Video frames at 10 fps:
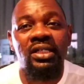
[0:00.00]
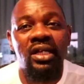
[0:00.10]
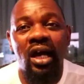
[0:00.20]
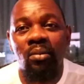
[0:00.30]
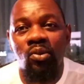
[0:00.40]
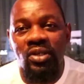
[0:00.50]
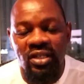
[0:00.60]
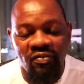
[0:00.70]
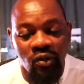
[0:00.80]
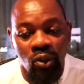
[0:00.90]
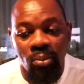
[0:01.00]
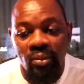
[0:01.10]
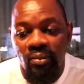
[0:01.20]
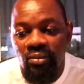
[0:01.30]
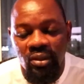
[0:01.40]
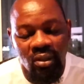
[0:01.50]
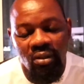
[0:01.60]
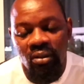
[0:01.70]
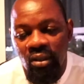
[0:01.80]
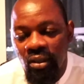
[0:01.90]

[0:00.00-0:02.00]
time, because I follow, you know,